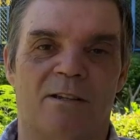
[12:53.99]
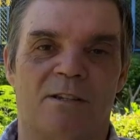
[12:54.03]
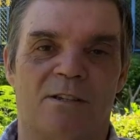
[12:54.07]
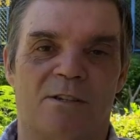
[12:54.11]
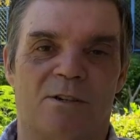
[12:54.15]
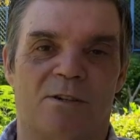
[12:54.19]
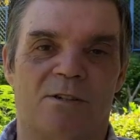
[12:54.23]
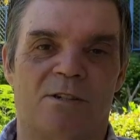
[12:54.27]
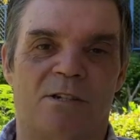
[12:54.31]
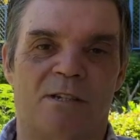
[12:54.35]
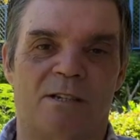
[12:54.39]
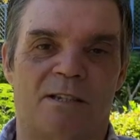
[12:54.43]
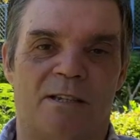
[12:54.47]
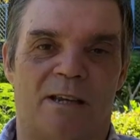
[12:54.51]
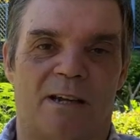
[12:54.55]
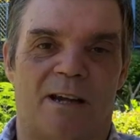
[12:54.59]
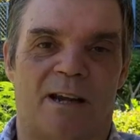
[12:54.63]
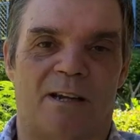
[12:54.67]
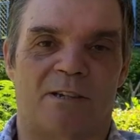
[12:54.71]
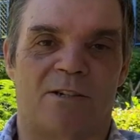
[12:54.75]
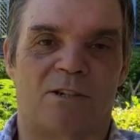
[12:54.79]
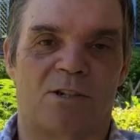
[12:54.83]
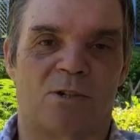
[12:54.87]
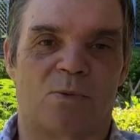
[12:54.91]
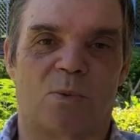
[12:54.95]
So she said,
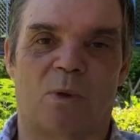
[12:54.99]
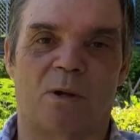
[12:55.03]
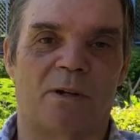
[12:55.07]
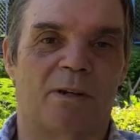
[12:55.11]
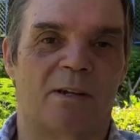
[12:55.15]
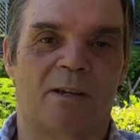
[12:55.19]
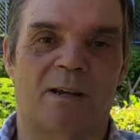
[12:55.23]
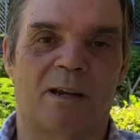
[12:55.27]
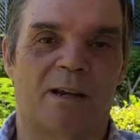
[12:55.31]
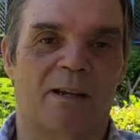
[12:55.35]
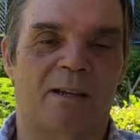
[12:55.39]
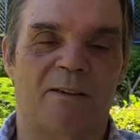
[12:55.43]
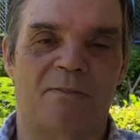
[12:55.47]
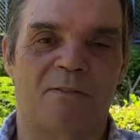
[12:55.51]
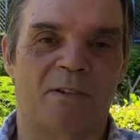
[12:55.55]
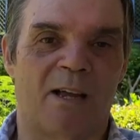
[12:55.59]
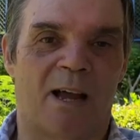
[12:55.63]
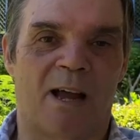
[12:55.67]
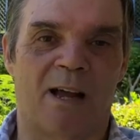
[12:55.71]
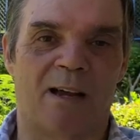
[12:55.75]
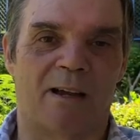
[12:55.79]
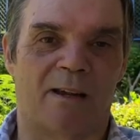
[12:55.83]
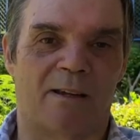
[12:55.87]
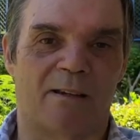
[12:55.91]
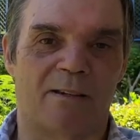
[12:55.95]
I just wanted to leave
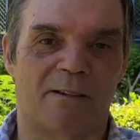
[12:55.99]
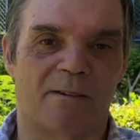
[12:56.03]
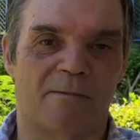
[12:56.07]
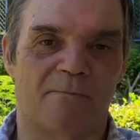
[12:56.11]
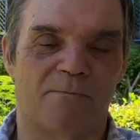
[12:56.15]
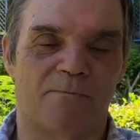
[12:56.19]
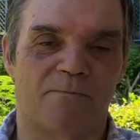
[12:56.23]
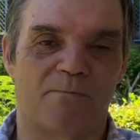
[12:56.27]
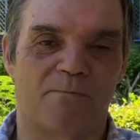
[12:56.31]
Thailand.